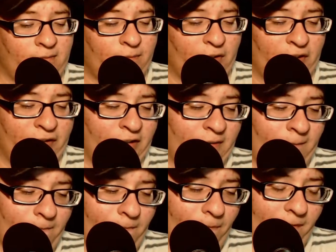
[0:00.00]
But
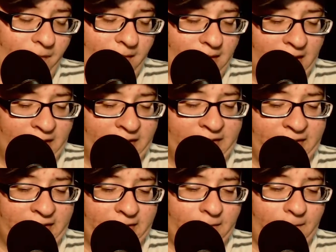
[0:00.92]
um, I
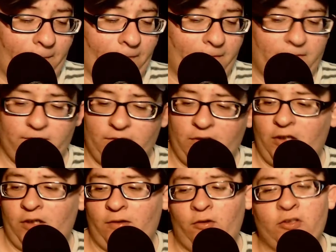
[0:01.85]
think
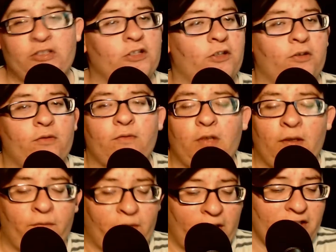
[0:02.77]
uh, also
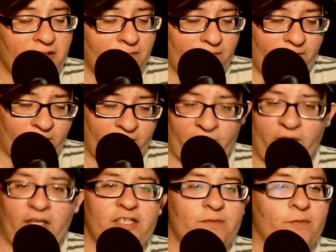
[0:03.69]
uh, Flash, the
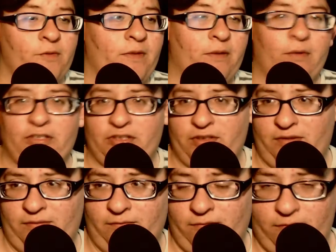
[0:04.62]
Flash movie, which
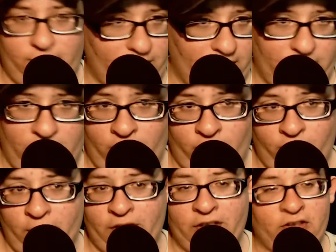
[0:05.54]
um,
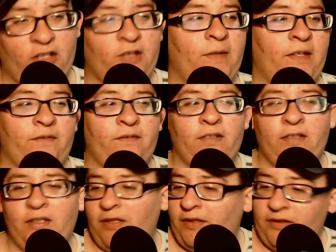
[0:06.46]
we're going to talk about
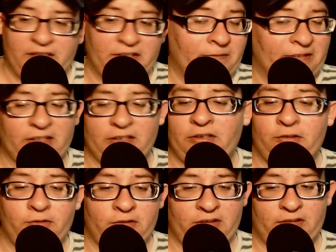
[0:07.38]
this piece of
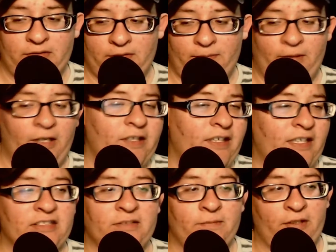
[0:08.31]
news in the
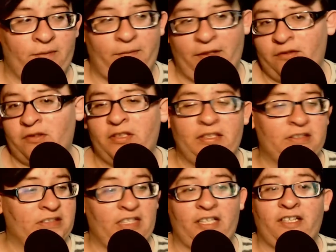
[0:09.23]
podcast, but apparently
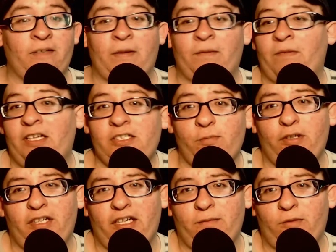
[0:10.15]
it's not going to be
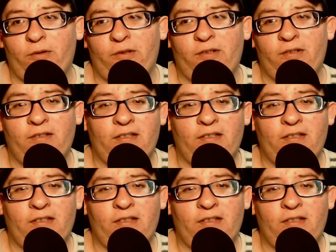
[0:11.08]
Flashpoint anymore.